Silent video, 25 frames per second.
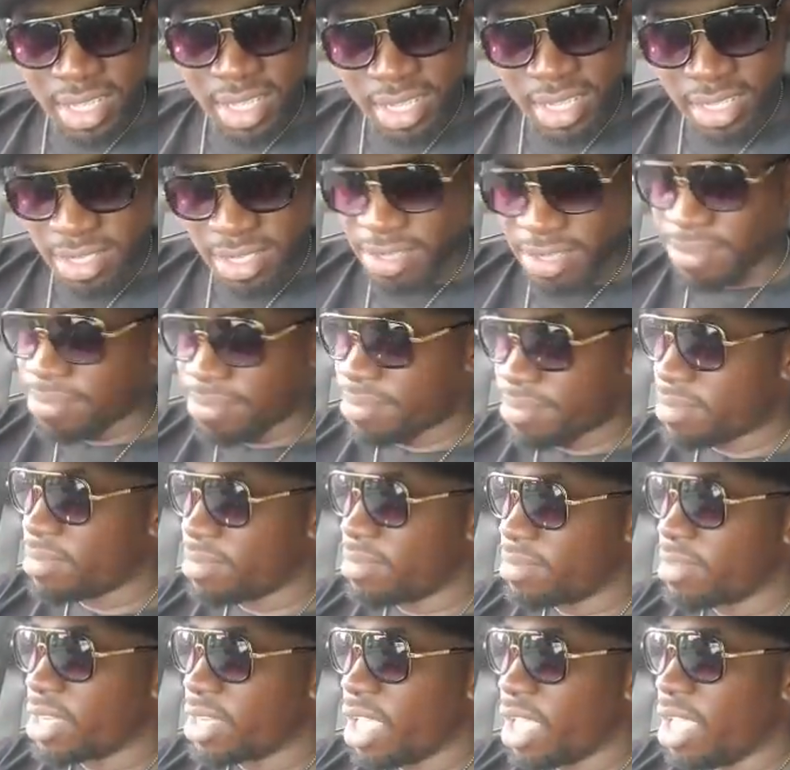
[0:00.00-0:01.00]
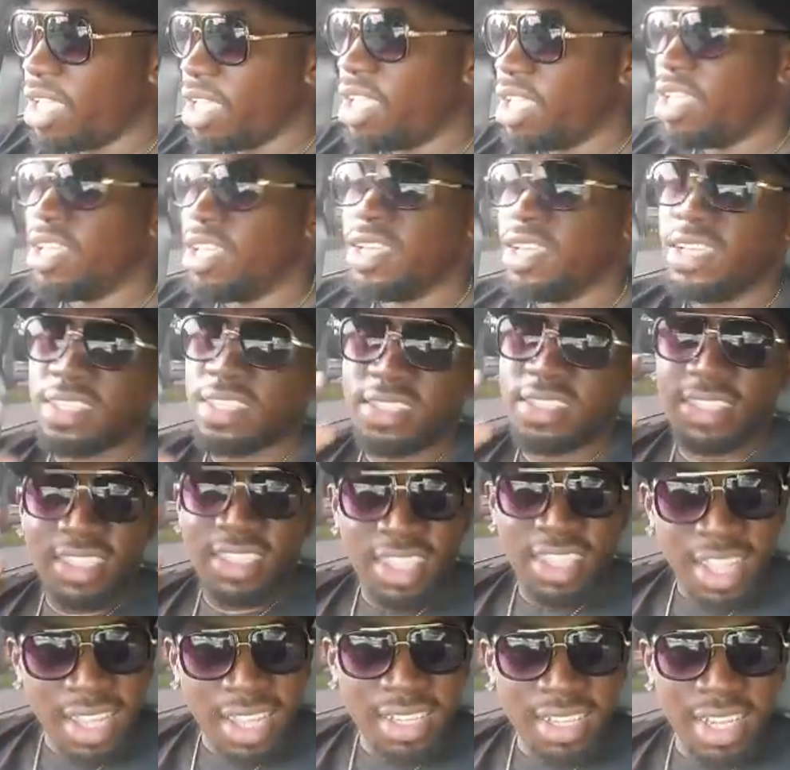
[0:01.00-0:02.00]
So we have that sing righteousness for
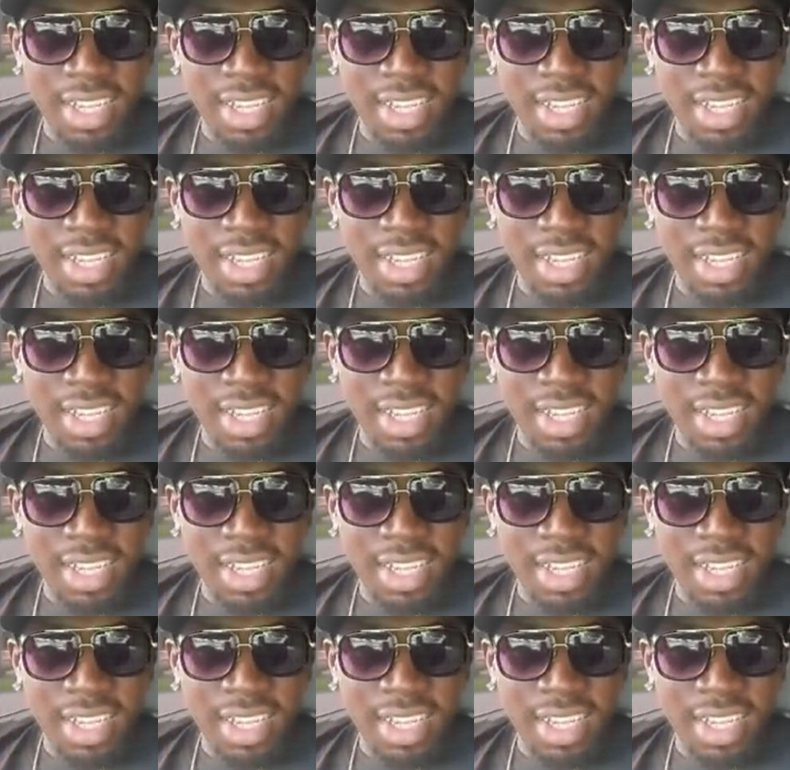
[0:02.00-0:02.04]
man.